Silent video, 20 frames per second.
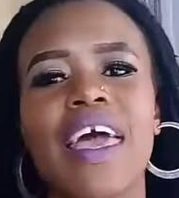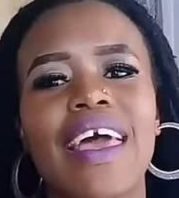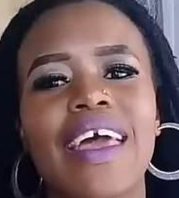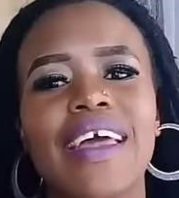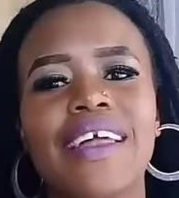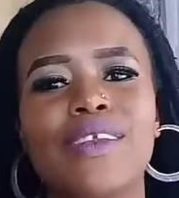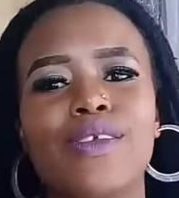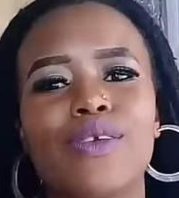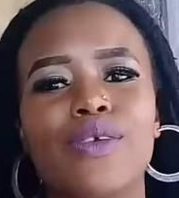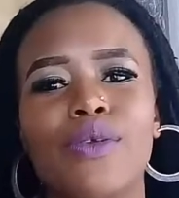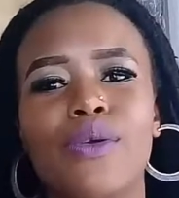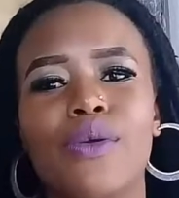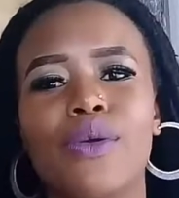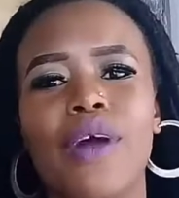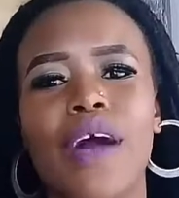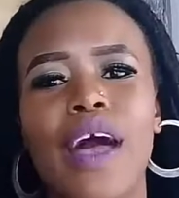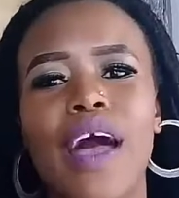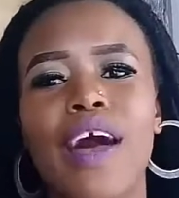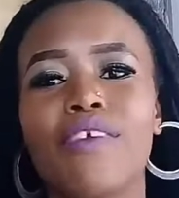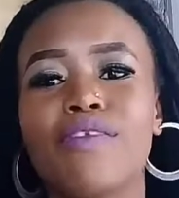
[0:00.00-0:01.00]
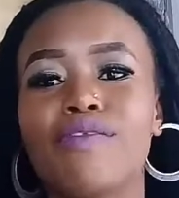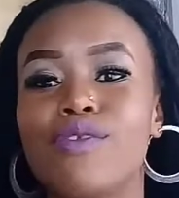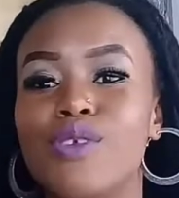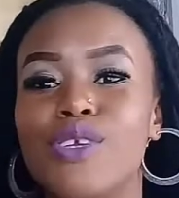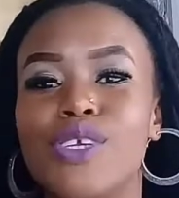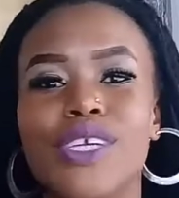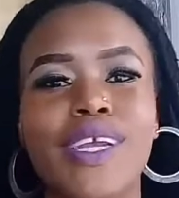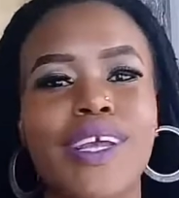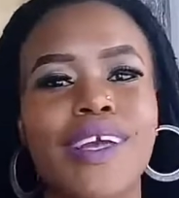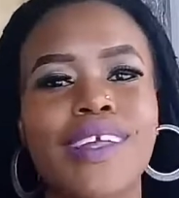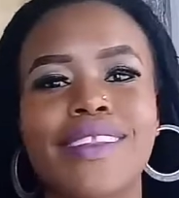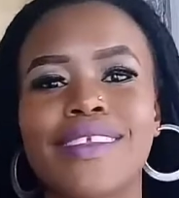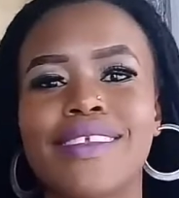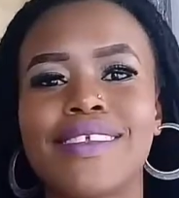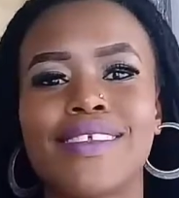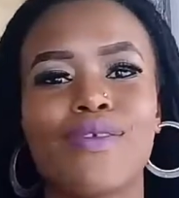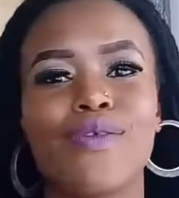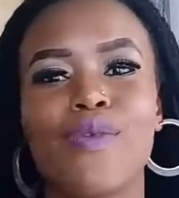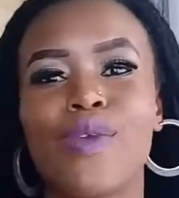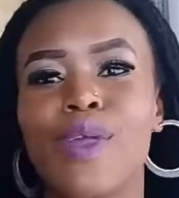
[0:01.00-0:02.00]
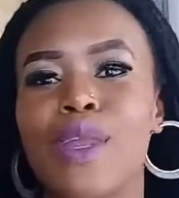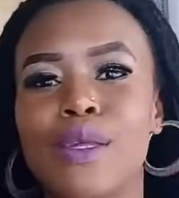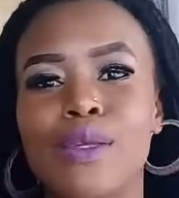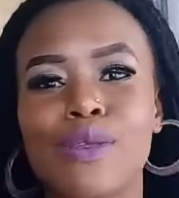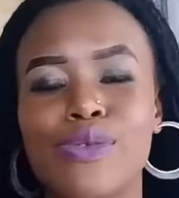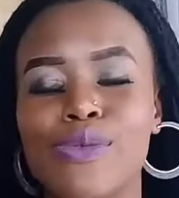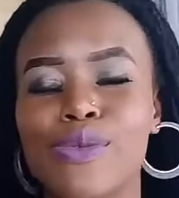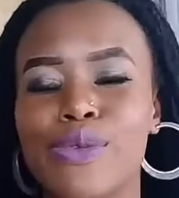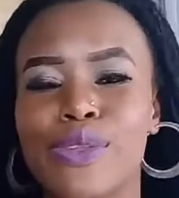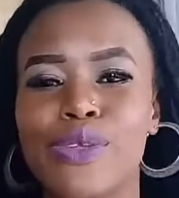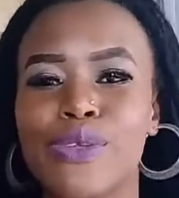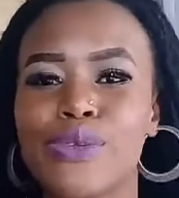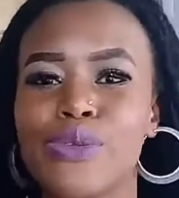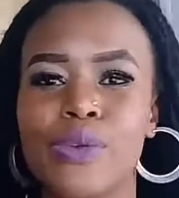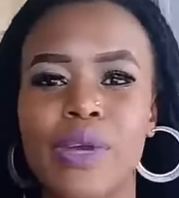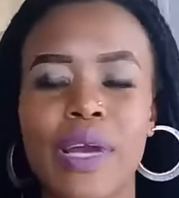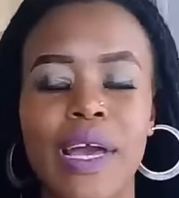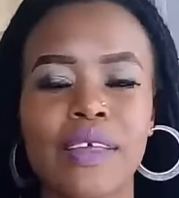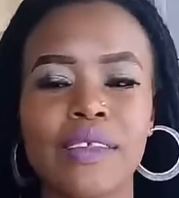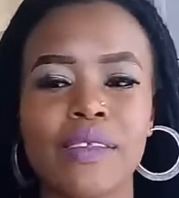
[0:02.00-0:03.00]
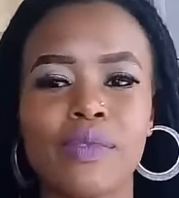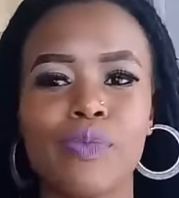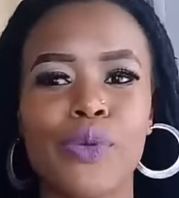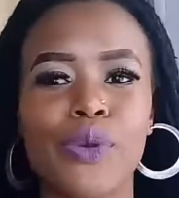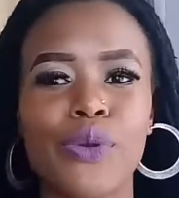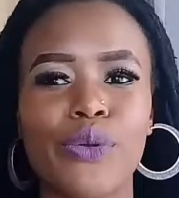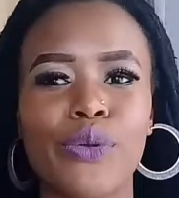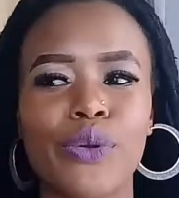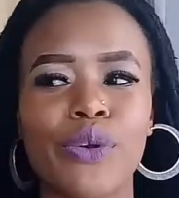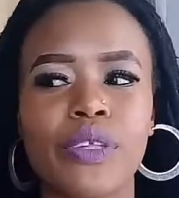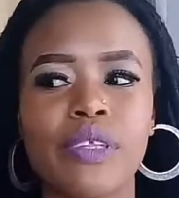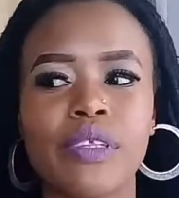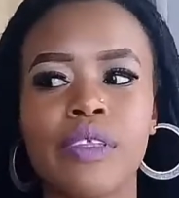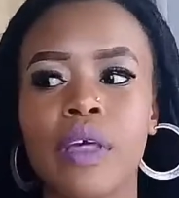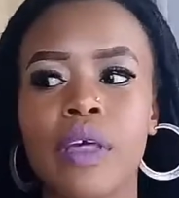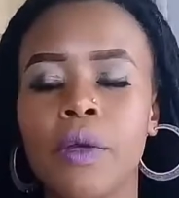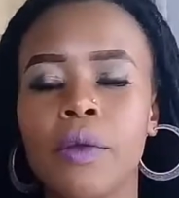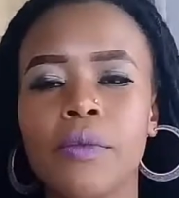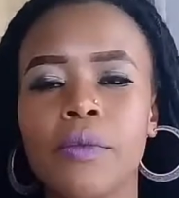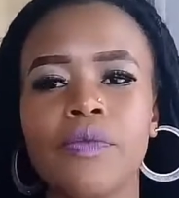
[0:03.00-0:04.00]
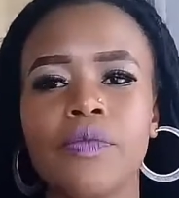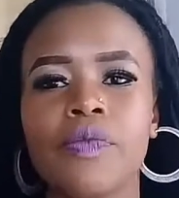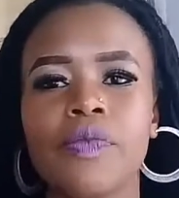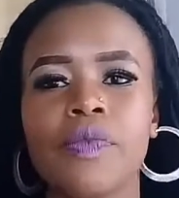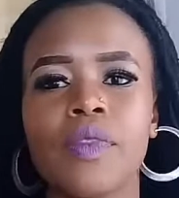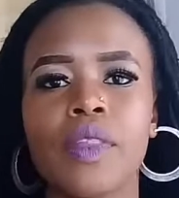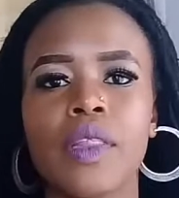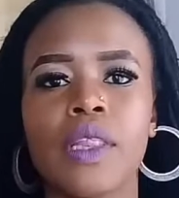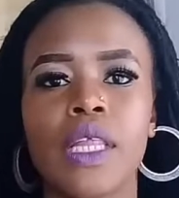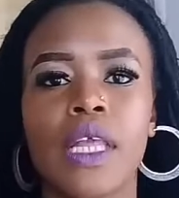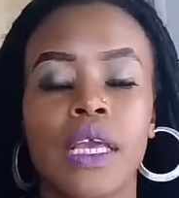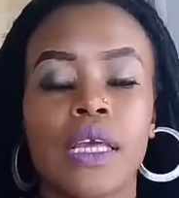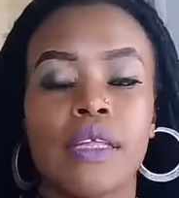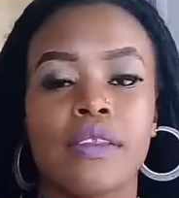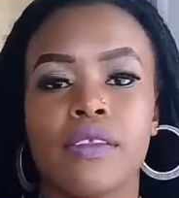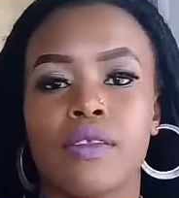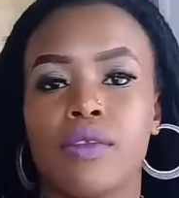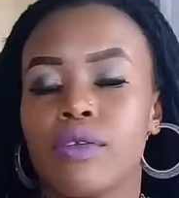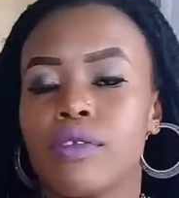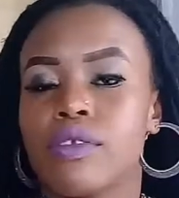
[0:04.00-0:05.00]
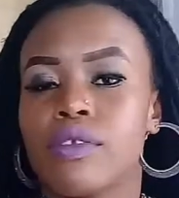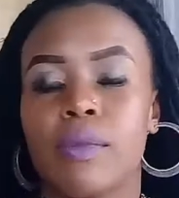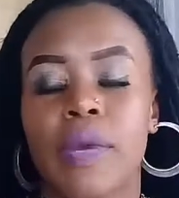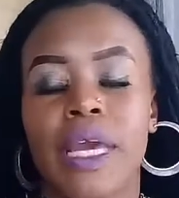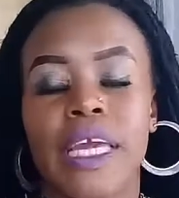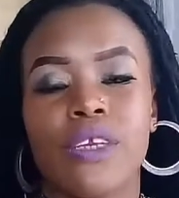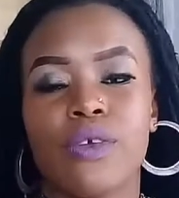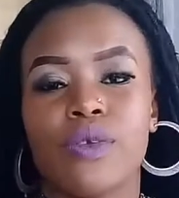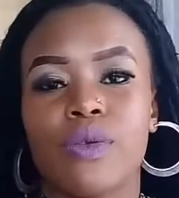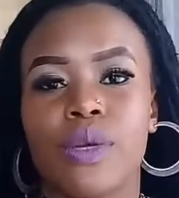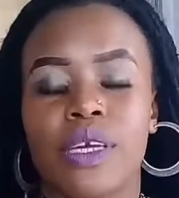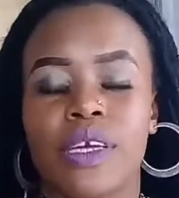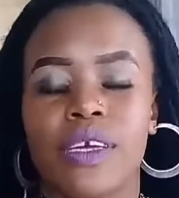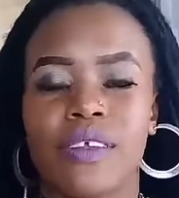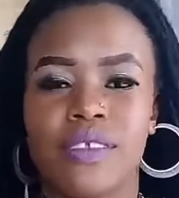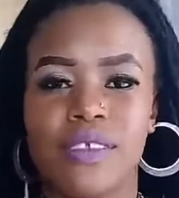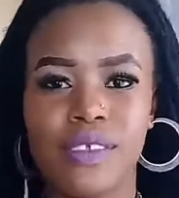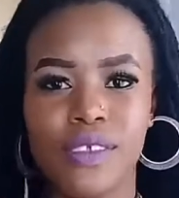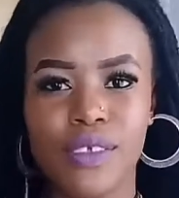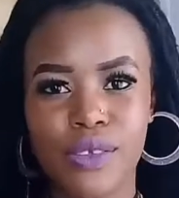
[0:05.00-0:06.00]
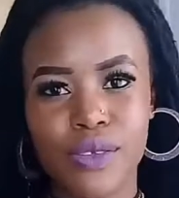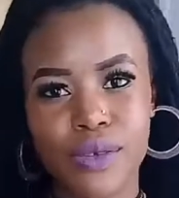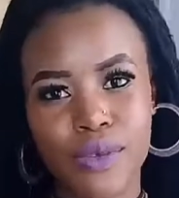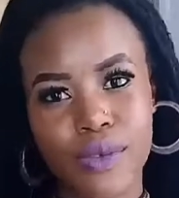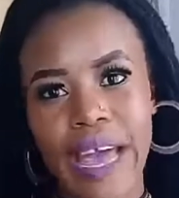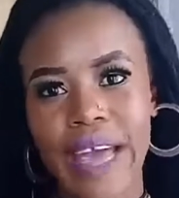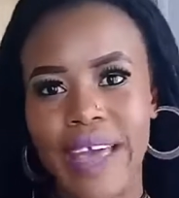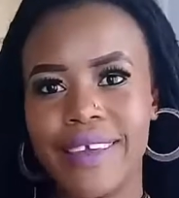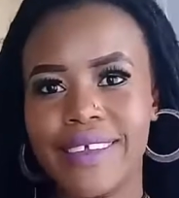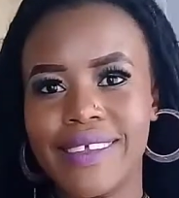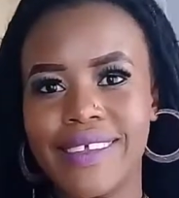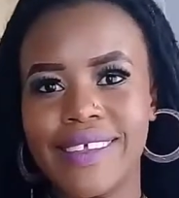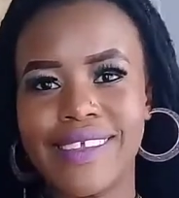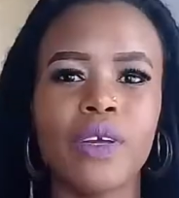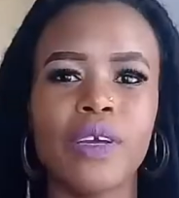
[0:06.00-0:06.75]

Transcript: And you know, I have to share these feelings with you guys because it's not my doing, it's you guys.